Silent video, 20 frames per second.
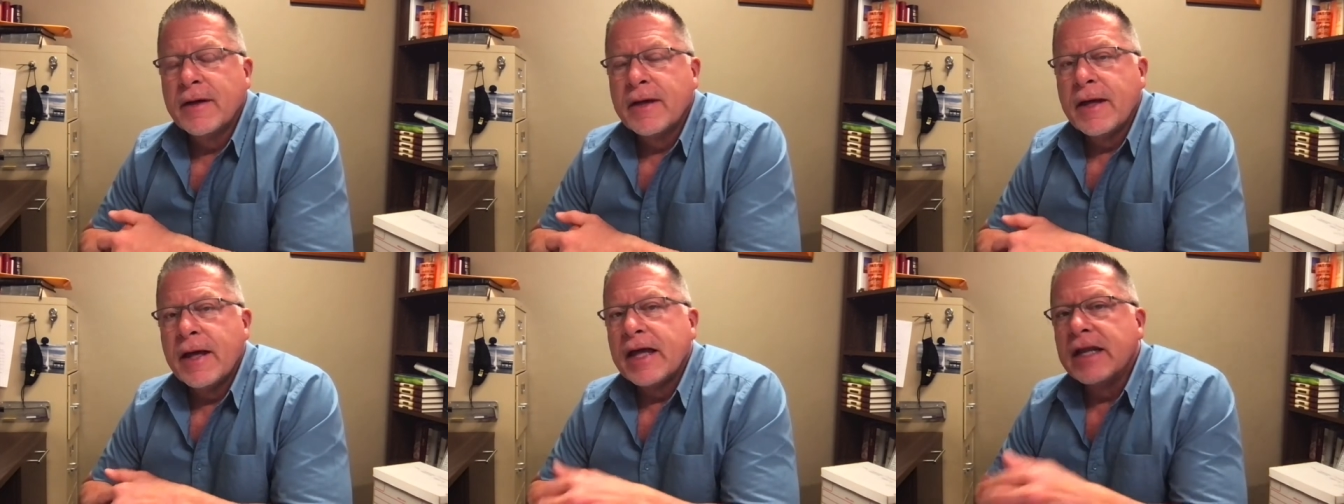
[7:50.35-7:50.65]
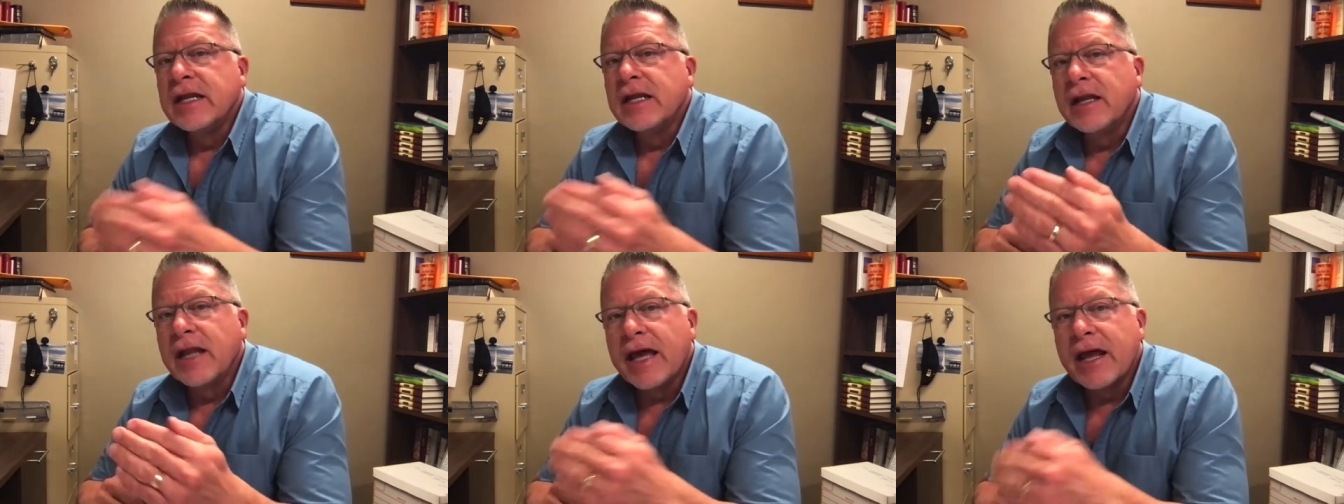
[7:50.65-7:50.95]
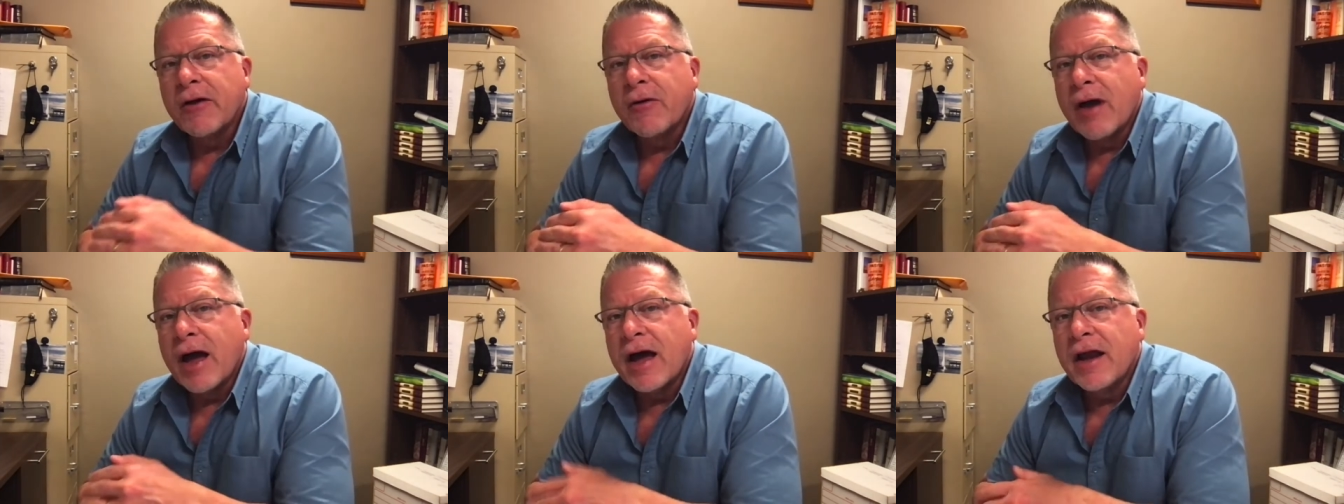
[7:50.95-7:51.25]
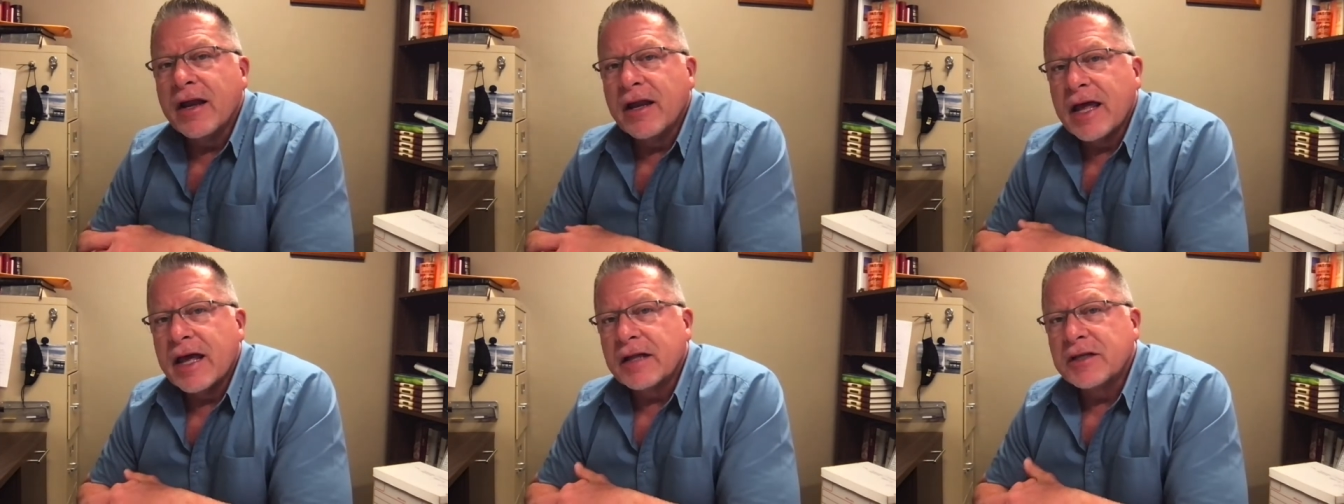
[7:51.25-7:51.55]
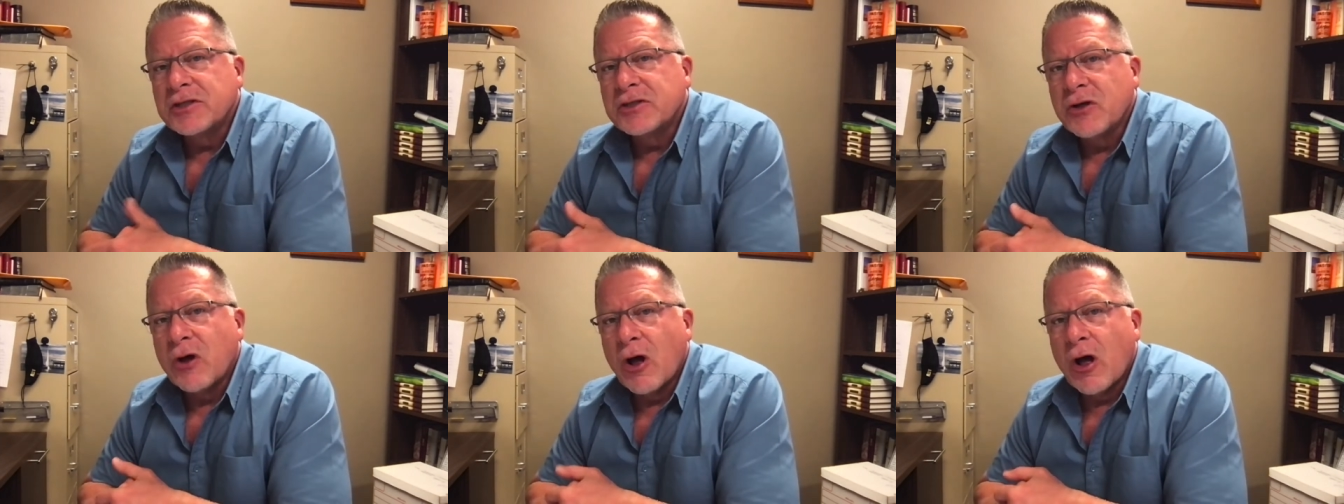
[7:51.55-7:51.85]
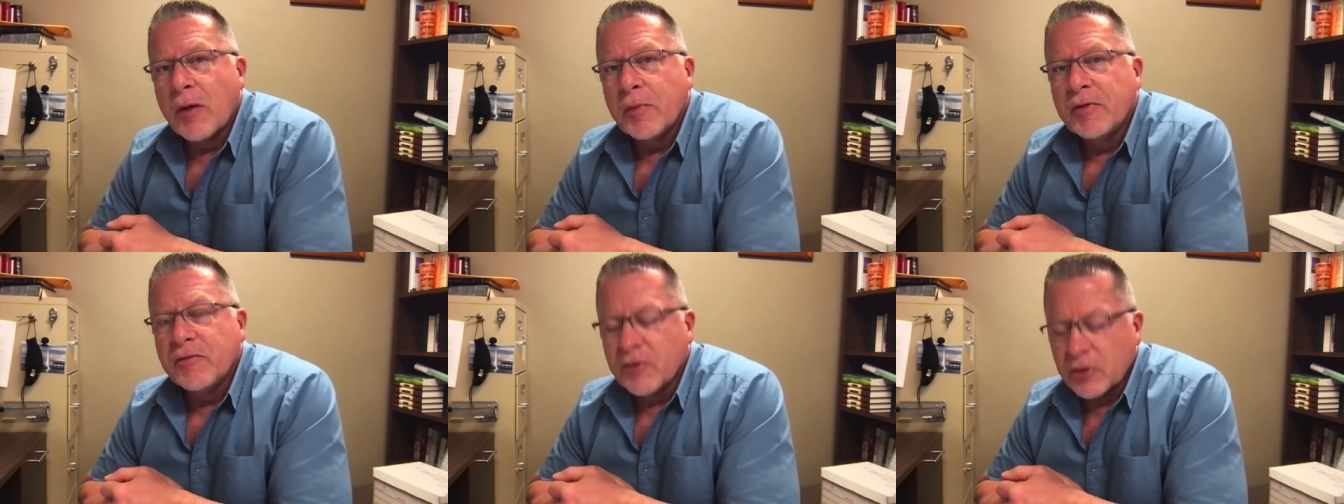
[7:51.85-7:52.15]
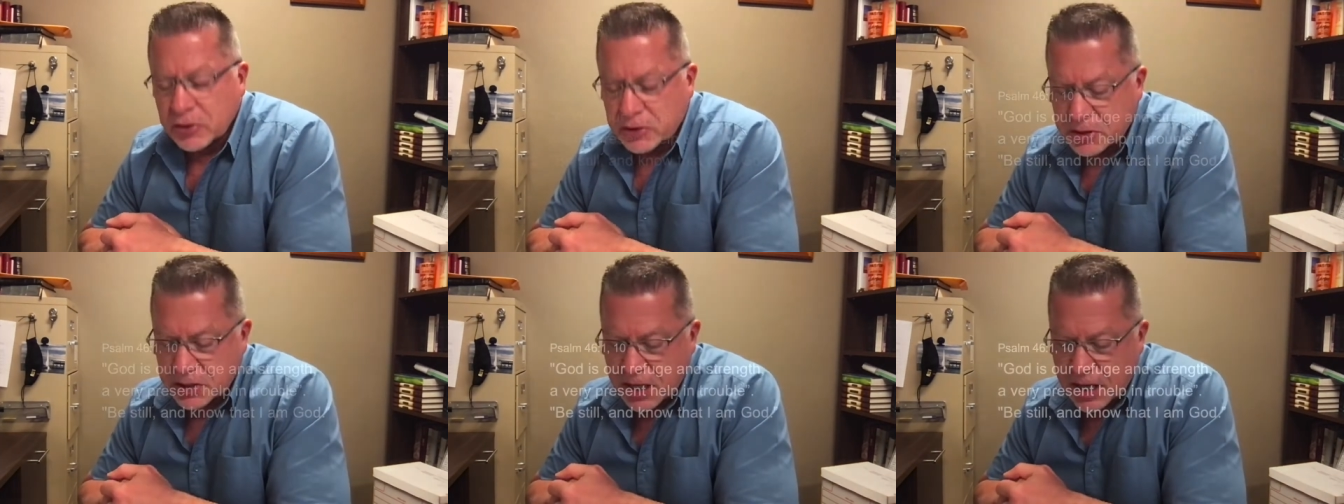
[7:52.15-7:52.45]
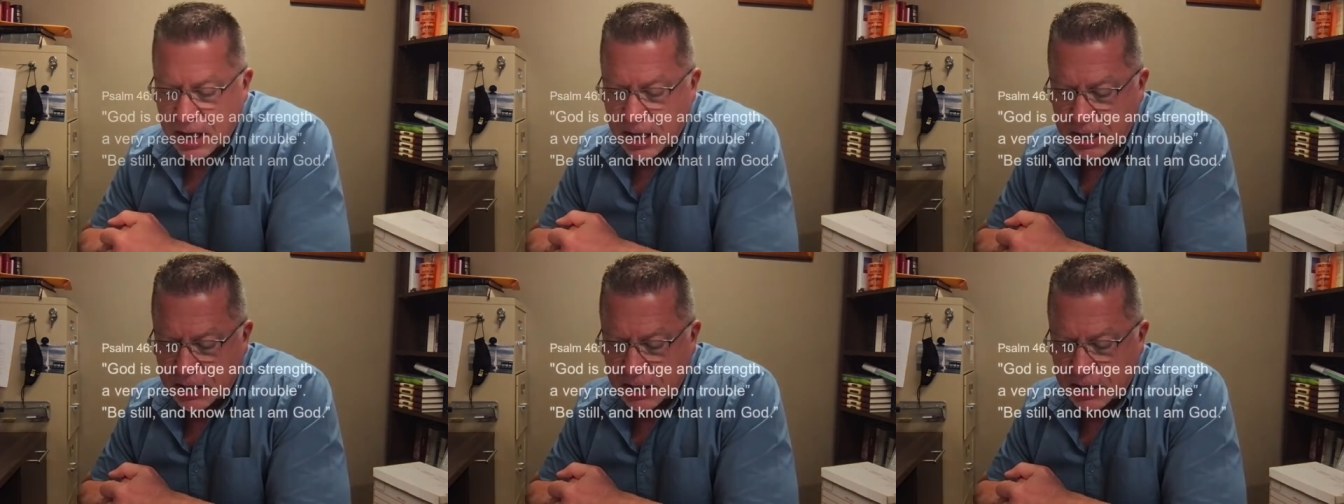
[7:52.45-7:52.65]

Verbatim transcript: And then later on in that psalm, in verse 10, it